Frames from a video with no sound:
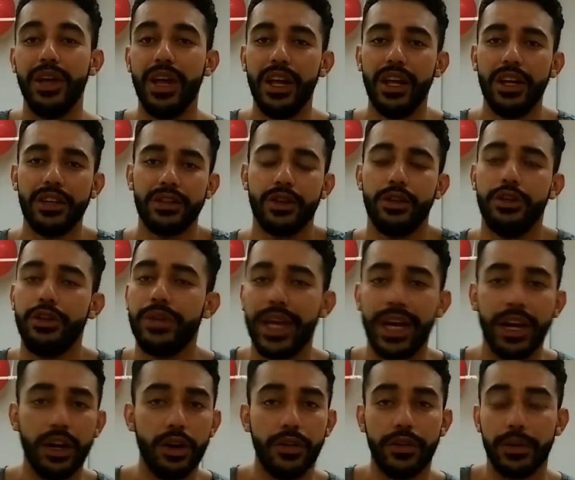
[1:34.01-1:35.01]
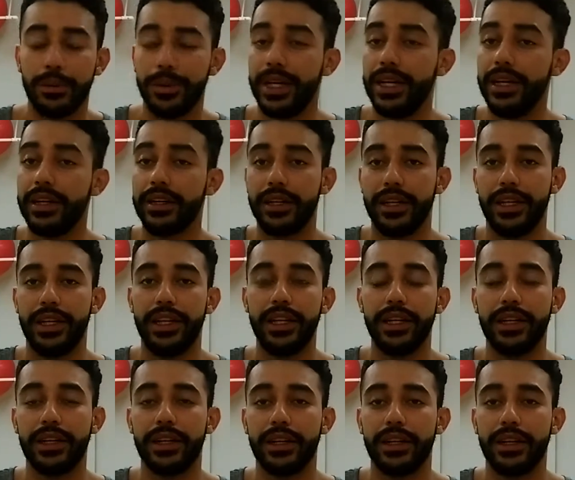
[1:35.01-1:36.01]
So you can't go from here to
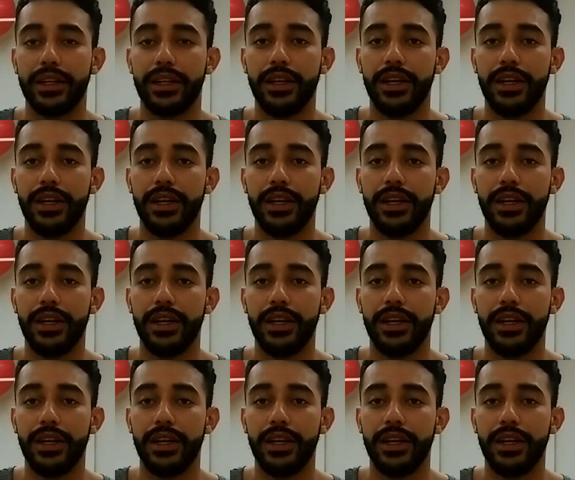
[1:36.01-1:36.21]
here.